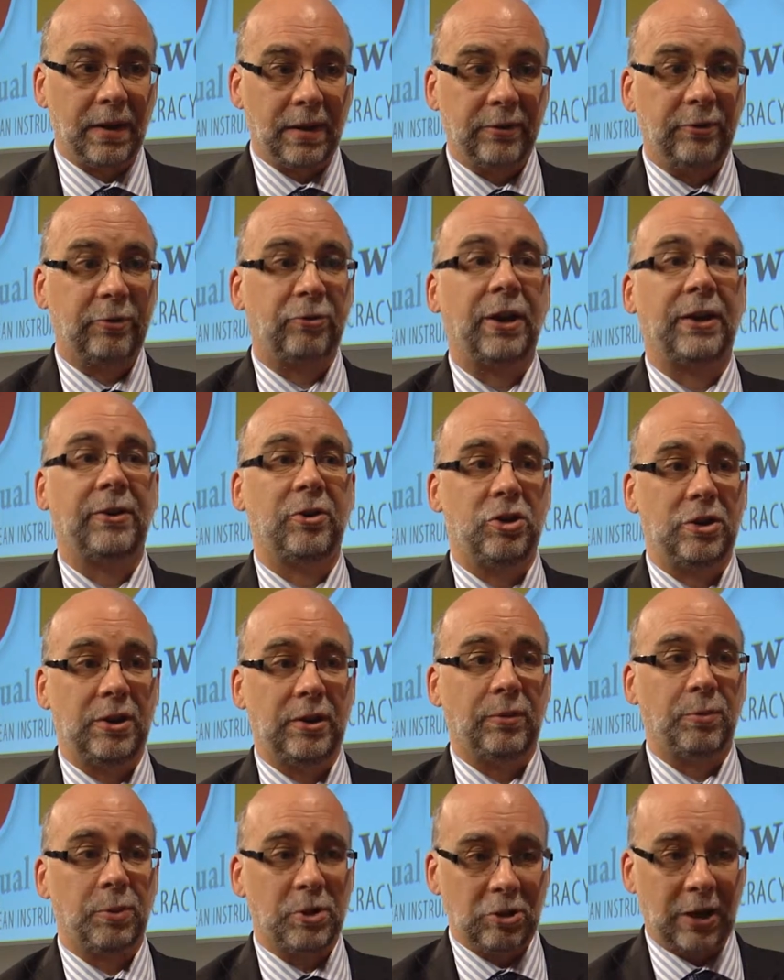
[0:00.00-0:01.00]

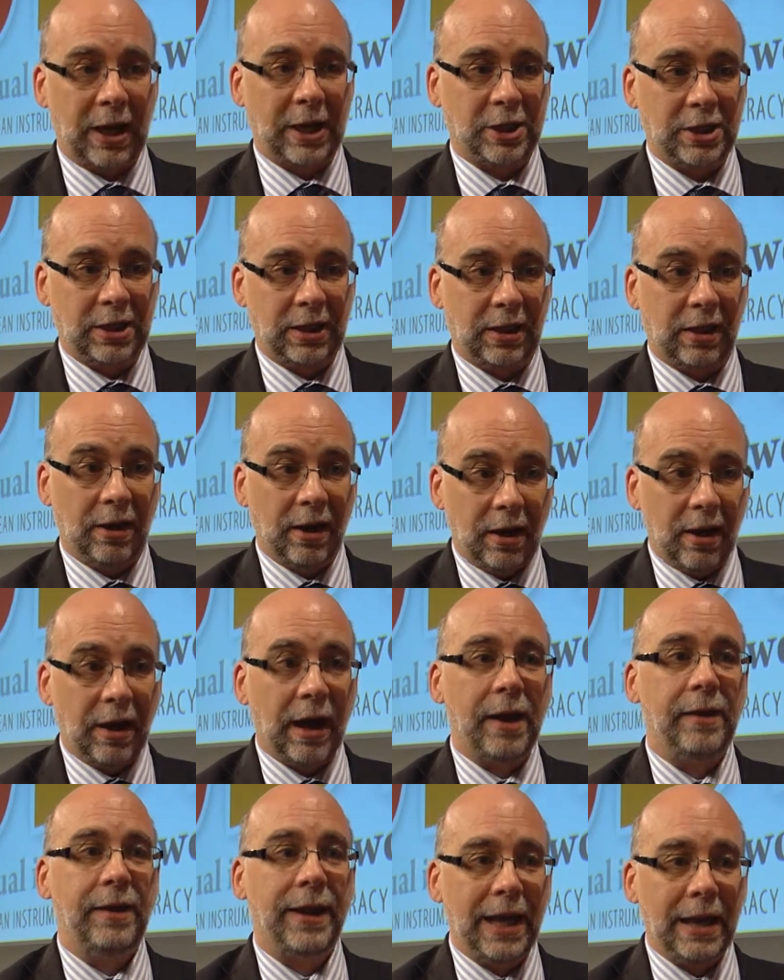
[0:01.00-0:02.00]
strategies which actually
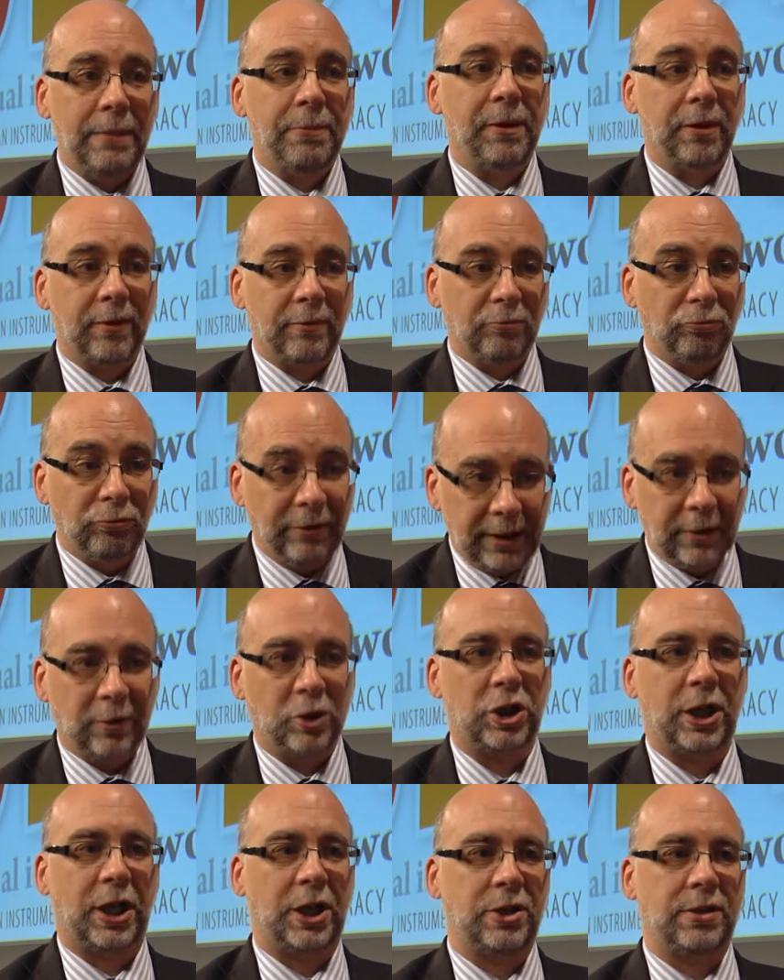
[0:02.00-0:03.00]
enable real
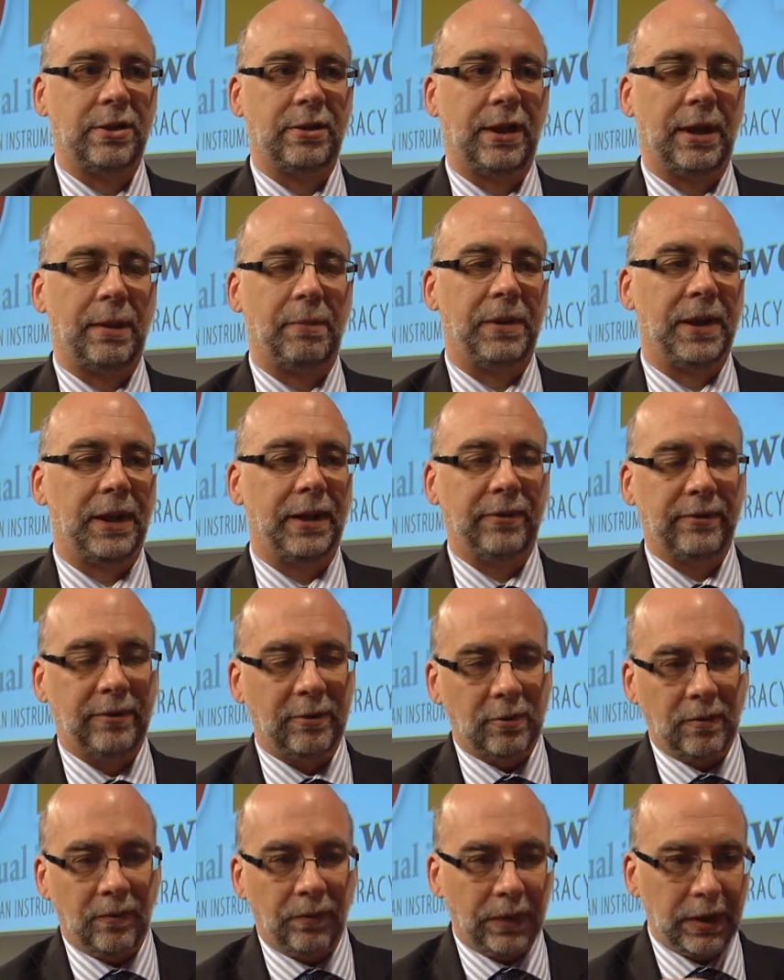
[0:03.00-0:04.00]
change to take place,
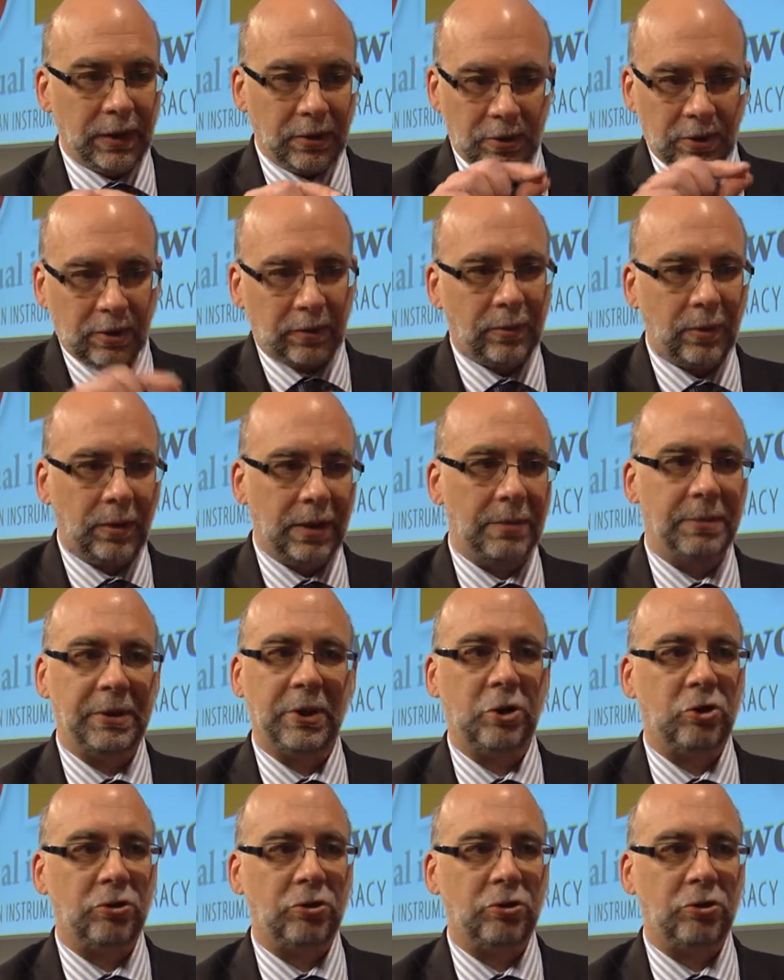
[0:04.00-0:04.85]
and just doing a bit of